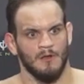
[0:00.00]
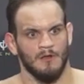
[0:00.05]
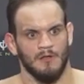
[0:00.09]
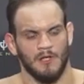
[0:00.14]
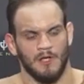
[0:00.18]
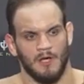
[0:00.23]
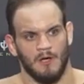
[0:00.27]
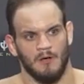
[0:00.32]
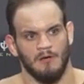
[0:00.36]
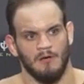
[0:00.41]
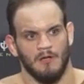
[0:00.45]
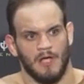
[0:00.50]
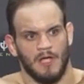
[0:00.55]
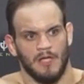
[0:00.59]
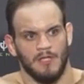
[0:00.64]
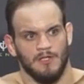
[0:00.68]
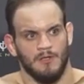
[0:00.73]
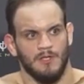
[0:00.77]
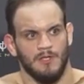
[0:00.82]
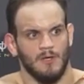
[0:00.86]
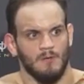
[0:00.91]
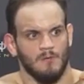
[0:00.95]
You know, hey,
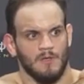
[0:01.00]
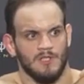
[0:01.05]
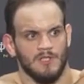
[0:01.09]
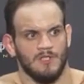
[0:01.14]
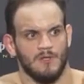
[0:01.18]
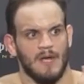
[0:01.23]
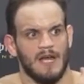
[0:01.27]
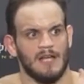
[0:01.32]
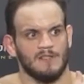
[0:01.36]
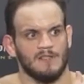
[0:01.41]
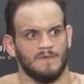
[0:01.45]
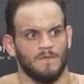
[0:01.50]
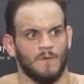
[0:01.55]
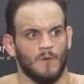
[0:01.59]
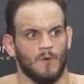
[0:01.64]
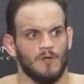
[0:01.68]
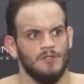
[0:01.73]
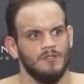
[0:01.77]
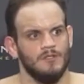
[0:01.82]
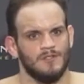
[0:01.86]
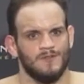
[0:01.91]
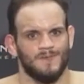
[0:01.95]
you get what you asked for.
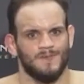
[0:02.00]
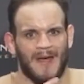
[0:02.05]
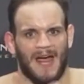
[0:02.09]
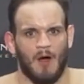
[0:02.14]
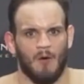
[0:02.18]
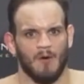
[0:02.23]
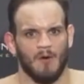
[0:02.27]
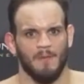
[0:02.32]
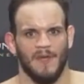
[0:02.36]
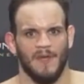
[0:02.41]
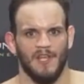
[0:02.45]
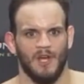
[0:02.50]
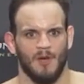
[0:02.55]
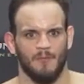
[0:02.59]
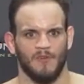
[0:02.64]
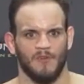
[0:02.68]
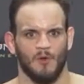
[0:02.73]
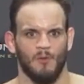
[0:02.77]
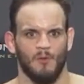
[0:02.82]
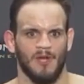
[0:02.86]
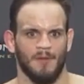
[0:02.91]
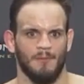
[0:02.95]
You just powered me up
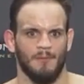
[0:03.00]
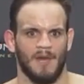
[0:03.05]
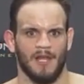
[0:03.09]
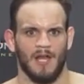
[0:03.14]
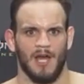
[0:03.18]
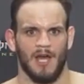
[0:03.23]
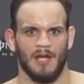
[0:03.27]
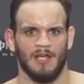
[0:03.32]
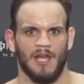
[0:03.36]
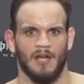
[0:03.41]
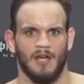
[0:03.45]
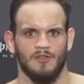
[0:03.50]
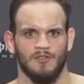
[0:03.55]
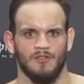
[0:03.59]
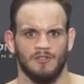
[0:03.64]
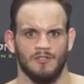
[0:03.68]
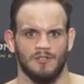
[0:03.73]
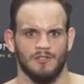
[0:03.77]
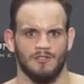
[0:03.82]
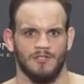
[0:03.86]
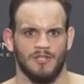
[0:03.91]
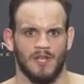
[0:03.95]
to win by knockout. You should
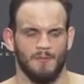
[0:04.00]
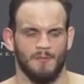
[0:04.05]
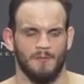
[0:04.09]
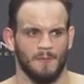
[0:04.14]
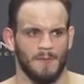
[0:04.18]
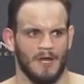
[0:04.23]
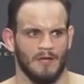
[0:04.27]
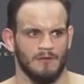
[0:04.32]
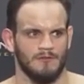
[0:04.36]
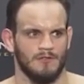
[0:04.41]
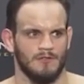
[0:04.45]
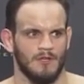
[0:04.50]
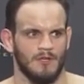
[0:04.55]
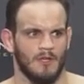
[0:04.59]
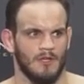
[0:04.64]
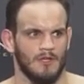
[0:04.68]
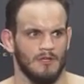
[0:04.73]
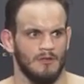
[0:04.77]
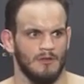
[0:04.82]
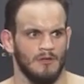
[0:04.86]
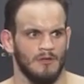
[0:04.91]
have just kept your mouth shut.